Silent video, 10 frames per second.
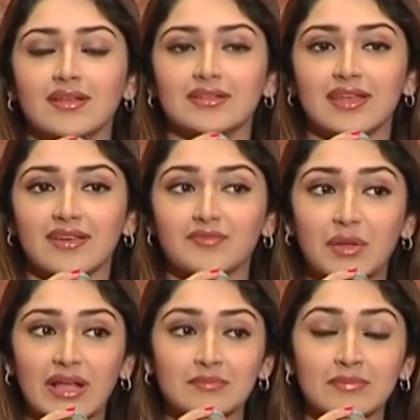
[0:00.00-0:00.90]
they have
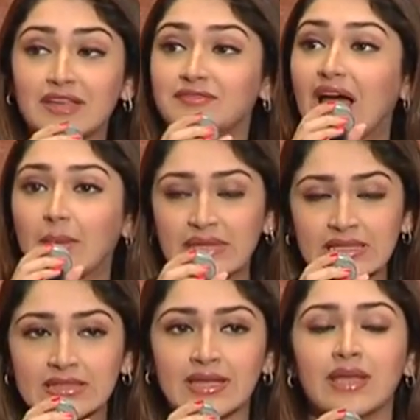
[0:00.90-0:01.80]
become my
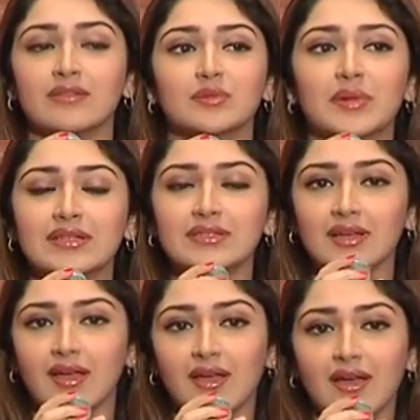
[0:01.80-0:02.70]
family in Hyderabad.
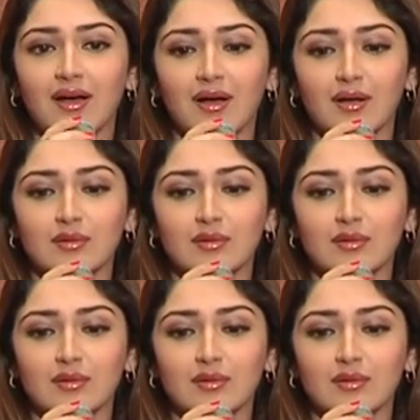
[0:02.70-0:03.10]
I